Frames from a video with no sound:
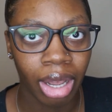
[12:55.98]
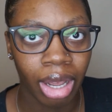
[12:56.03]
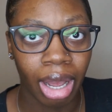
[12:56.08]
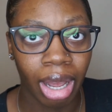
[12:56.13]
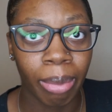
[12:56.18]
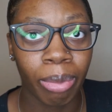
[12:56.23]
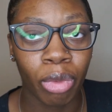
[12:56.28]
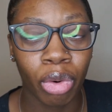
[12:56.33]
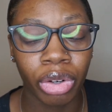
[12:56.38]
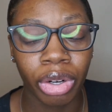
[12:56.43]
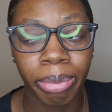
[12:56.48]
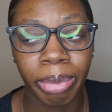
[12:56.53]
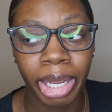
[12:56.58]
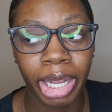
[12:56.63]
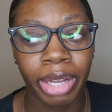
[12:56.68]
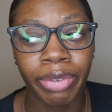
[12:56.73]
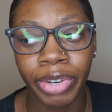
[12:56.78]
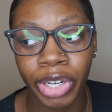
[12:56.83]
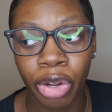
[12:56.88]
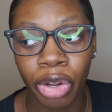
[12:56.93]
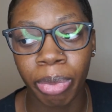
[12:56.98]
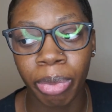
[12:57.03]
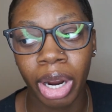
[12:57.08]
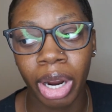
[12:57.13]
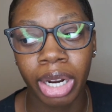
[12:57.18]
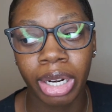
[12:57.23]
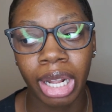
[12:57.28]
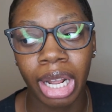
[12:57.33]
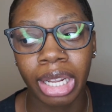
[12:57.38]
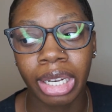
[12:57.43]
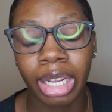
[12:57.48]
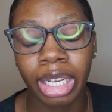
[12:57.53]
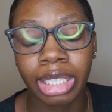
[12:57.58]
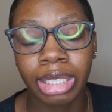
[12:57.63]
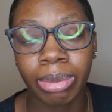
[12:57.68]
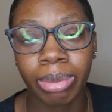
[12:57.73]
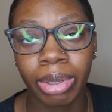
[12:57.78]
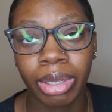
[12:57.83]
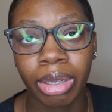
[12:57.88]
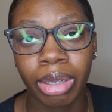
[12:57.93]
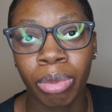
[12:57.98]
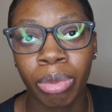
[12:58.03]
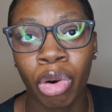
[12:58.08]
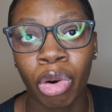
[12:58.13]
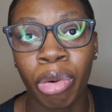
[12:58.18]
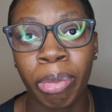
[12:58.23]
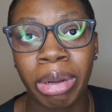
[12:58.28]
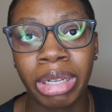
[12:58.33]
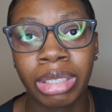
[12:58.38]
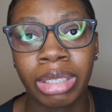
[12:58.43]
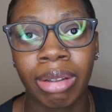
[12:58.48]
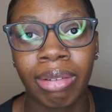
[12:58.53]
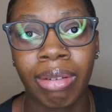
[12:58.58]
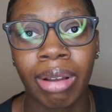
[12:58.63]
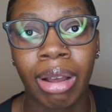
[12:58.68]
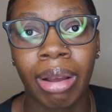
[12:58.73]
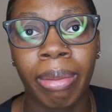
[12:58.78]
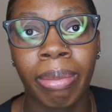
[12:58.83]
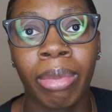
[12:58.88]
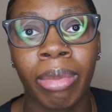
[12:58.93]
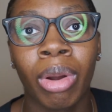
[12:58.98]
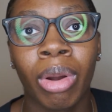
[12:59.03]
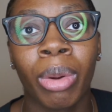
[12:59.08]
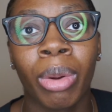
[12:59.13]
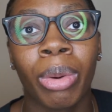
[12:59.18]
i'm gonna make a video probably like next week when all my stuff come